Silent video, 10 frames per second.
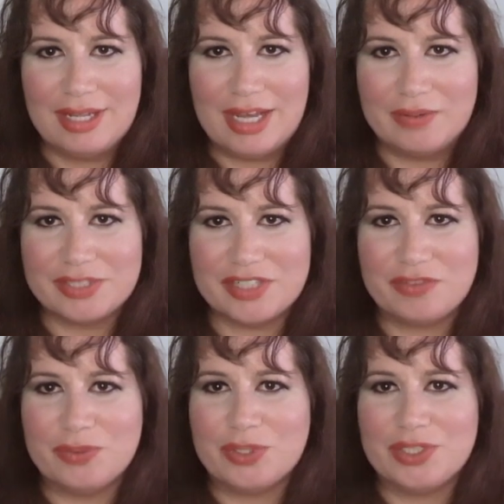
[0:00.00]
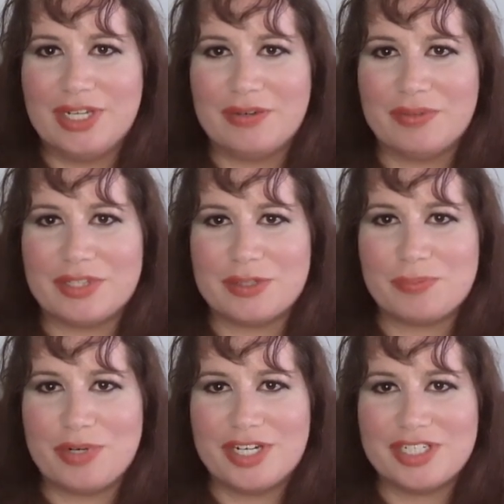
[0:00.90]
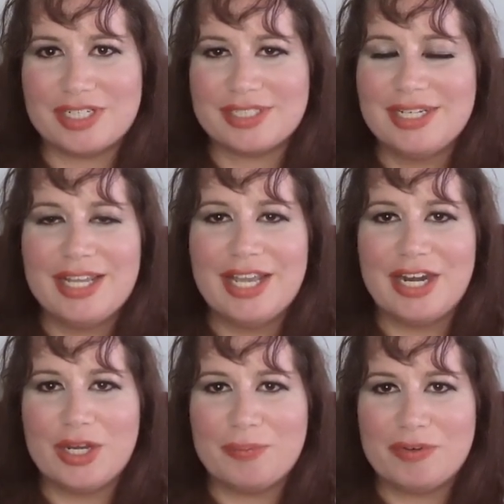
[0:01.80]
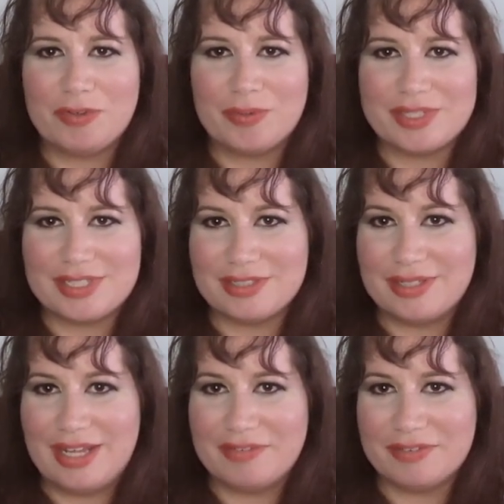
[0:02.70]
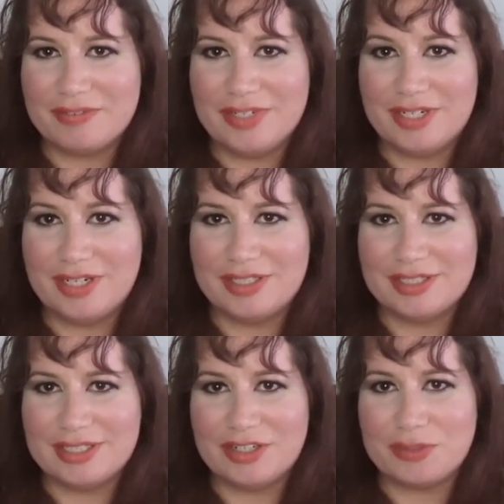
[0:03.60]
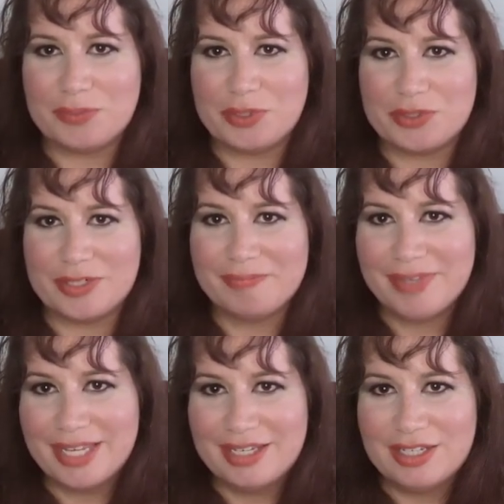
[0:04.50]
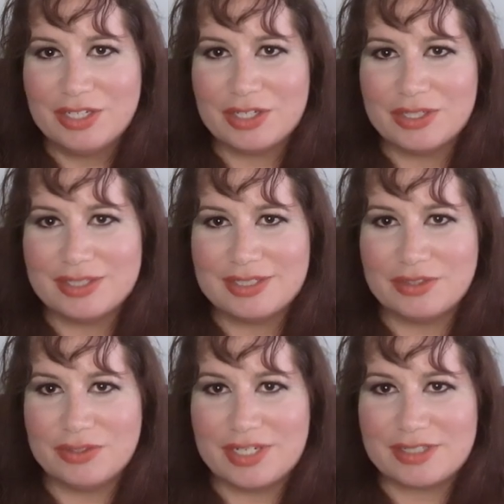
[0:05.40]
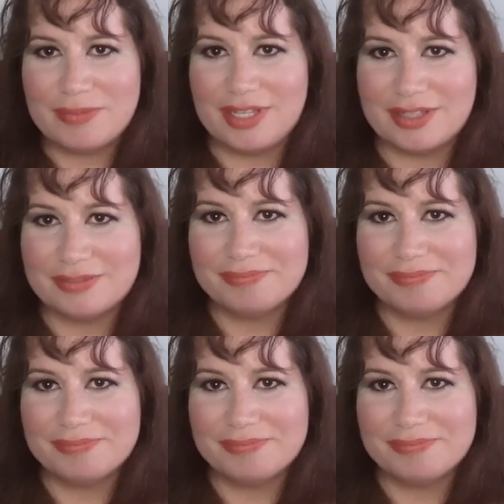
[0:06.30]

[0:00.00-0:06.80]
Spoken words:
I wish everyone good luck with this project, and I hope everyone's still having fun hunting down the murderer. See you next month.